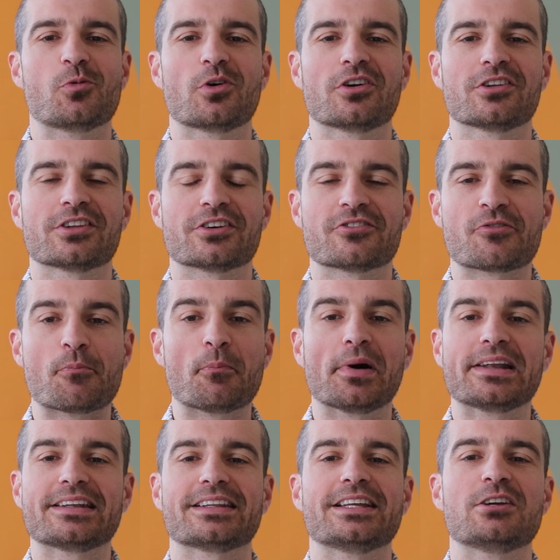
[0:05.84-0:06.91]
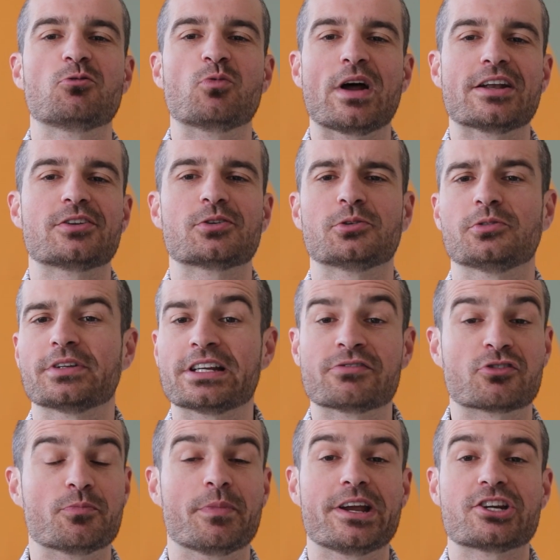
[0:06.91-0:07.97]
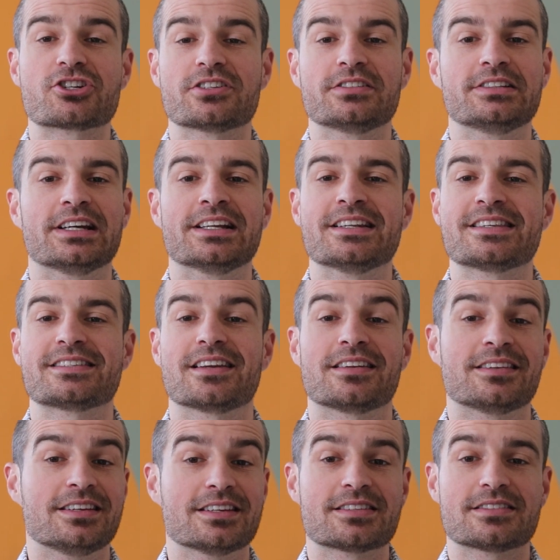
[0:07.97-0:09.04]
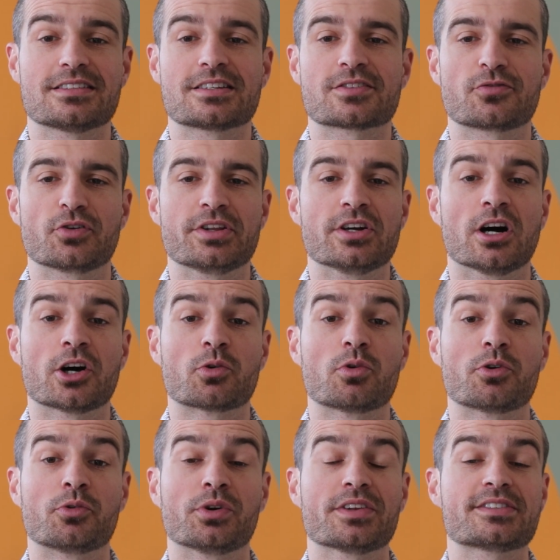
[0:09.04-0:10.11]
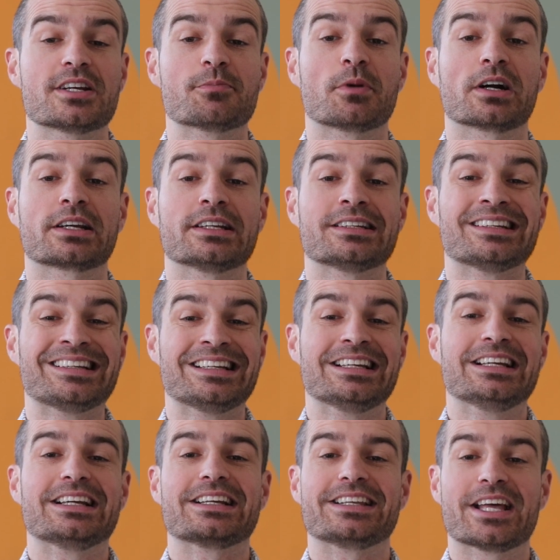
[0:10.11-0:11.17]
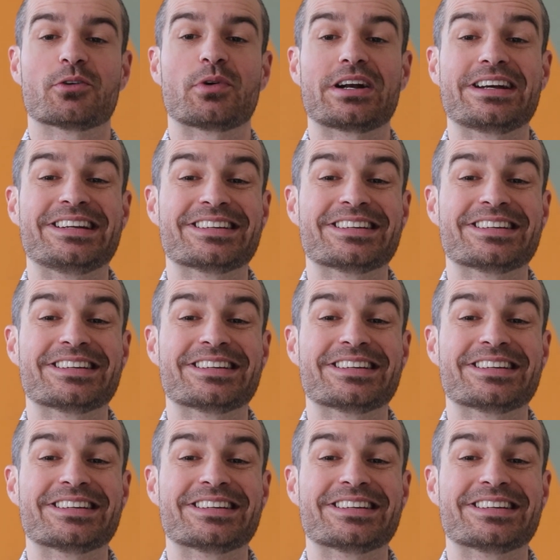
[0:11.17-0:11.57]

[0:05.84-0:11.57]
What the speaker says: world of monthly rental information and statistics for the Ottawa real estate market. Get ready